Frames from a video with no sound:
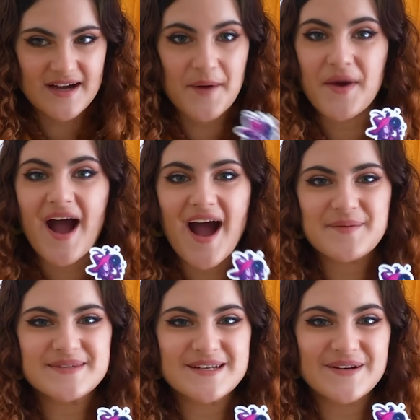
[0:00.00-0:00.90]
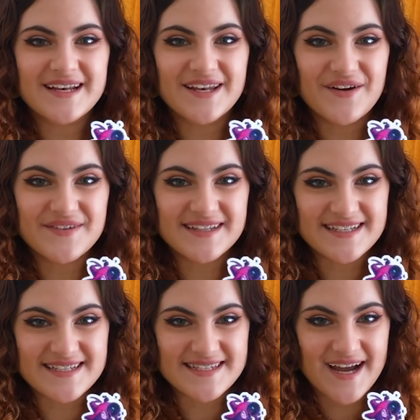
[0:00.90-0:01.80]
I'm absolutely loving the
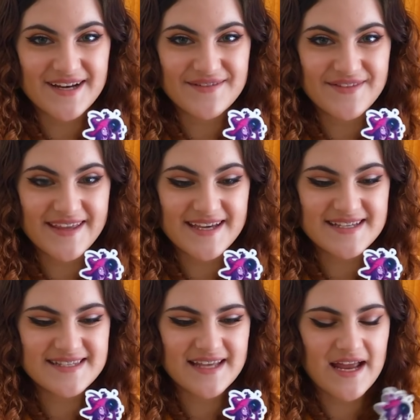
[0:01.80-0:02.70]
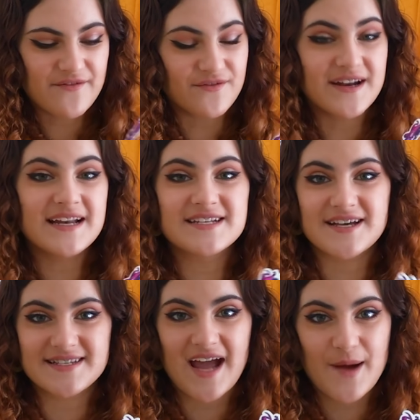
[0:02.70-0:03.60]
design of this. It really
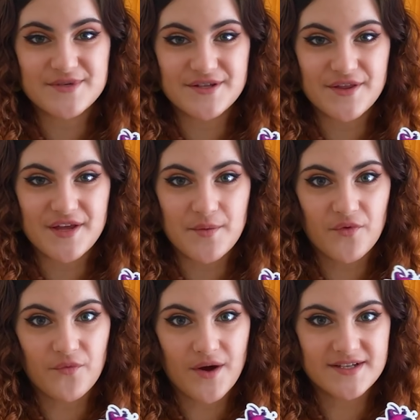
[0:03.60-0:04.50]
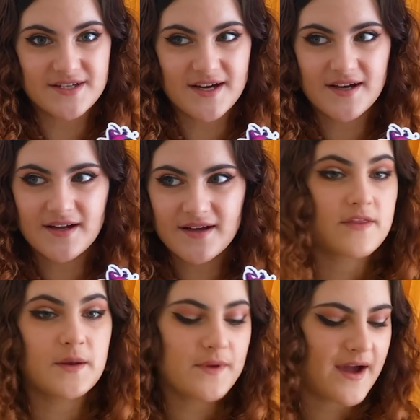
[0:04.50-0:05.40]
does capture the theme of wonder.
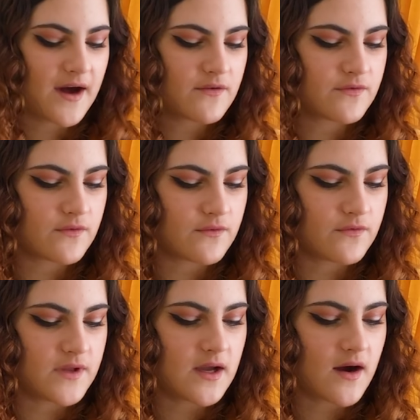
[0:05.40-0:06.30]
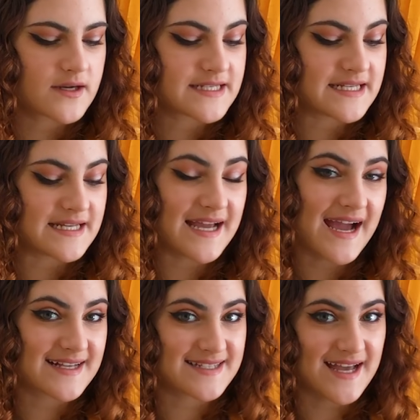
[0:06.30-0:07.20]
Then we have
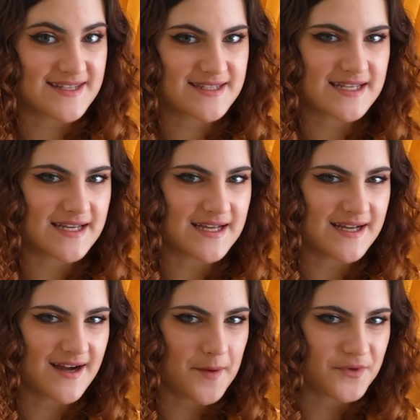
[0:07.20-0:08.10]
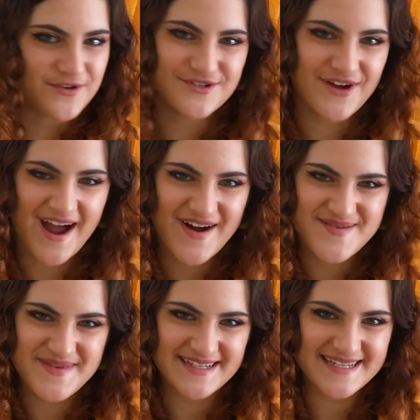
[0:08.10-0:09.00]
VRTXST. I'm not sure how I
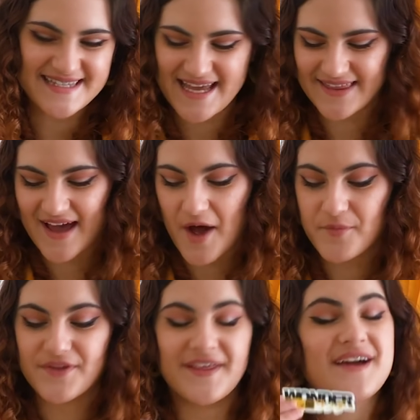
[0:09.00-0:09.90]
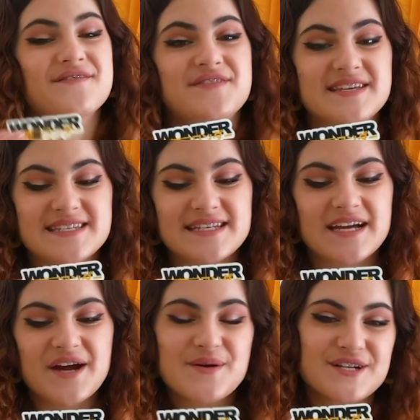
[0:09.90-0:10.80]
meant to say that, but they have this
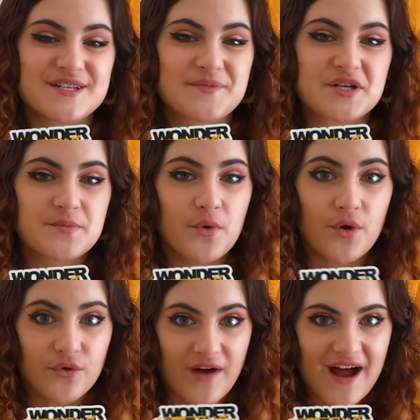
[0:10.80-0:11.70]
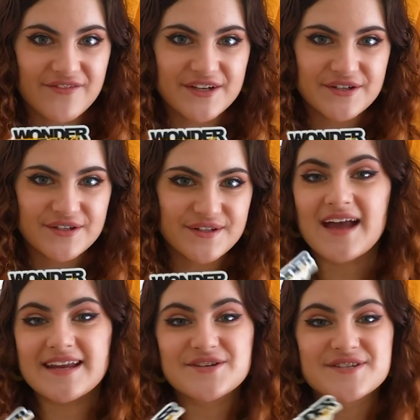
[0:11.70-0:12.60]
sticker which is much more graphical and
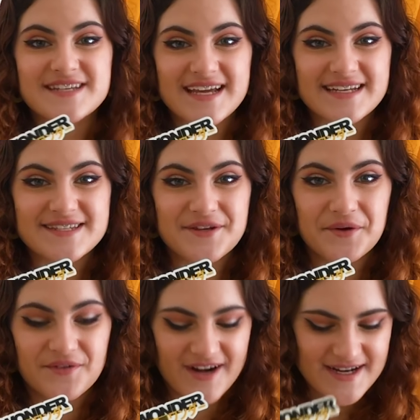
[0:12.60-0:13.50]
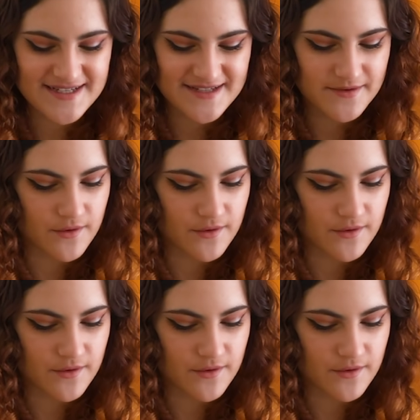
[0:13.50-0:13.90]
interesting in its own right.